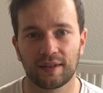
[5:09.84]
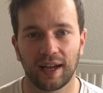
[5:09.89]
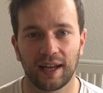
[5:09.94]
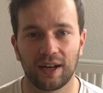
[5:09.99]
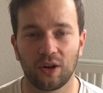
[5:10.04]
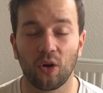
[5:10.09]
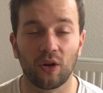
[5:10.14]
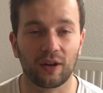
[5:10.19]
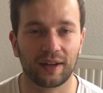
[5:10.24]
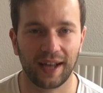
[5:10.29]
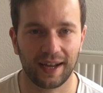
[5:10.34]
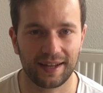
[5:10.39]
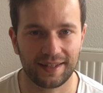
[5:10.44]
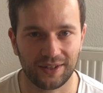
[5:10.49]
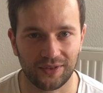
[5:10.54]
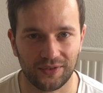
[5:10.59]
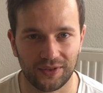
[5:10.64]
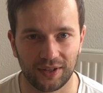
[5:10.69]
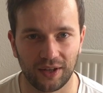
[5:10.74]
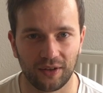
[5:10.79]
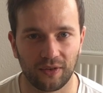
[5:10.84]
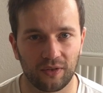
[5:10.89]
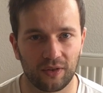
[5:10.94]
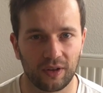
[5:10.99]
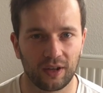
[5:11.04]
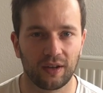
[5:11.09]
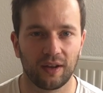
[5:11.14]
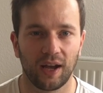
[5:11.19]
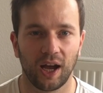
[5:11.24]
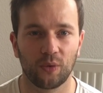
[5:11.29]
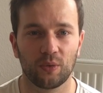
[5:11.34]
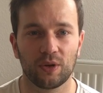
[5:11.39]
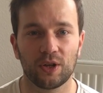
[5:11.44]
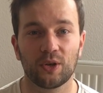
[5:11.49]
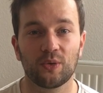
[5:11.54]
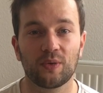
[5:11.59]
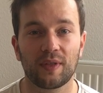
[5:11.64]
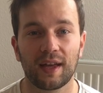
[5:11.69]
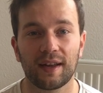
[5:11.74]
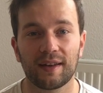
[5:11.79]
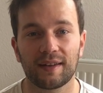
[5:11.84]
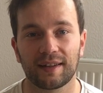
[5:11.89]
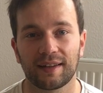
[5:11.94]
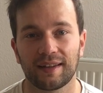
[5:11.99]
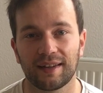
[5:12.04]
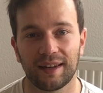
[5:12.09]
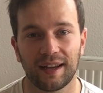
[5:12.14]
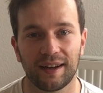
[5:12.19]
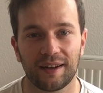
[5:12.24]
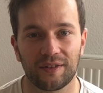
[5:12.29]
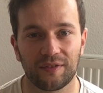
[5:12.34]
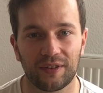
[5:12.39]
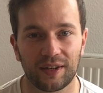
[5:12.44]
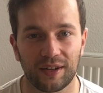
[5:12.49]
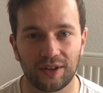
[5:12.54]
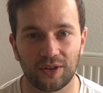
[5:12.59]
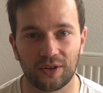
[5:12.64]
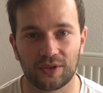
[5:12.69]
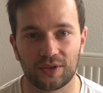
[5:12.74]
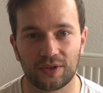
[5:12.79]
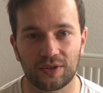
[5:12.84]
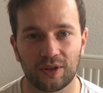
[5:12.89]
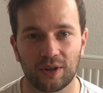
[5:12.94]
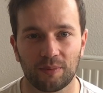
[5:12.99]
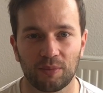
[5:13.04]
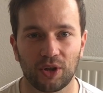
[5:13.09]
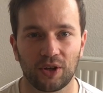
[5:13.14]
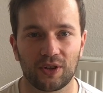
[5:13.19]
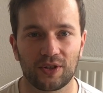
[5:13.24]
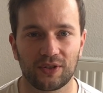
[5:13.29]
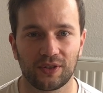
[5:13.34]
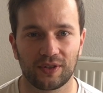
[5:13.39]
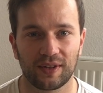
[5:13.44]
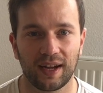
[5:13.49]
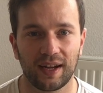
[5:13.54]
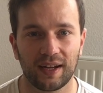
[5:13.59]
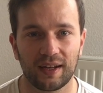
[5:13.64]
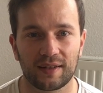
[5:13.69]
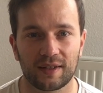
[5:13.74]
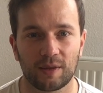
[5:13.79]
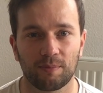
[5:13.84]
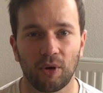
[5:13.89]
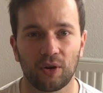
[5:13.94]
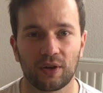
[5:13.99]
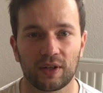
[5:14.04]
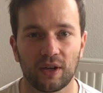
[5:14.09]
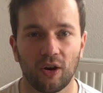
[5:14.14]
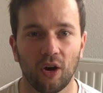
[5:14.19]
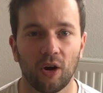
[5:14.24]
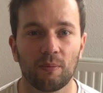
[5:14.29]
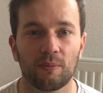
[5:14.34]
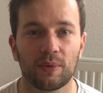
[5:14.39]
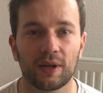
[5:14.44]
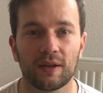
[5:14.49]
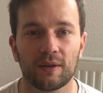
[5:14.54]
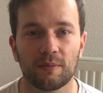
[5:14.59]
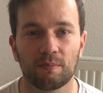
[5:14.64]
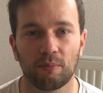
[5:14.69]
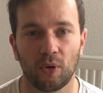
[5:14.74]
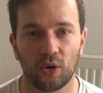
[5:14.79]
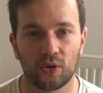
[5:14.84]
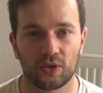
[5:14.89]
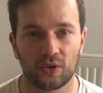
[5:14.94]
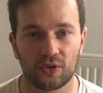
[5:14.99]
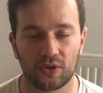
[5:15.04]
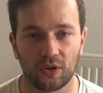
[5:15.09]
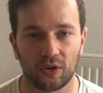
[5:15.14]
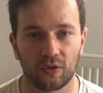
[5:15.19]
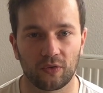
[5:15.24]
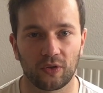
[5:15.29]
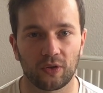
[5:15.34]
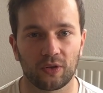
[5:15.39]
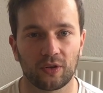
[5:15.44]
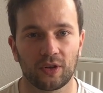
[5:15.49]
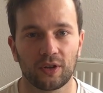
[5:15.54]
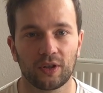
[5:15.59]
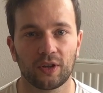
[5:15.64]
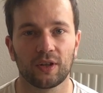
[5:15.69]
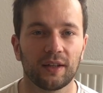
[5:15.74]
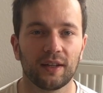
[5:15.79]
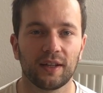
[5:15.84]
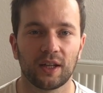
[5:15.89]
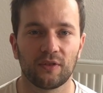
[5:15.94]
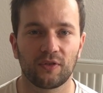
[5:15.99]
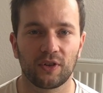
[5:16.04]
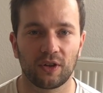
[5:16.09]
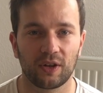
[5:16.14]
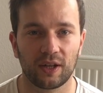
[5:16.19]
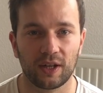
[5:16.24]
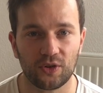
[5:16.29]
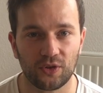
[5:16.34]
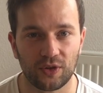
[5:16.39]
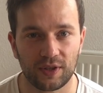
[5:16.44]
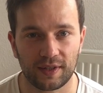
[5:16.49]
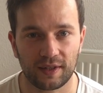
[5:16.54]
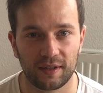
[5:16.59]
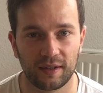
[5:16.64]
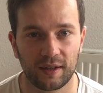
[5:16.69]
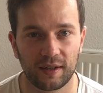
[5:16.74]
and all kinds of stuff. I will do that in later videos, because today is about the Ombe Bosu surfer. If you're interested in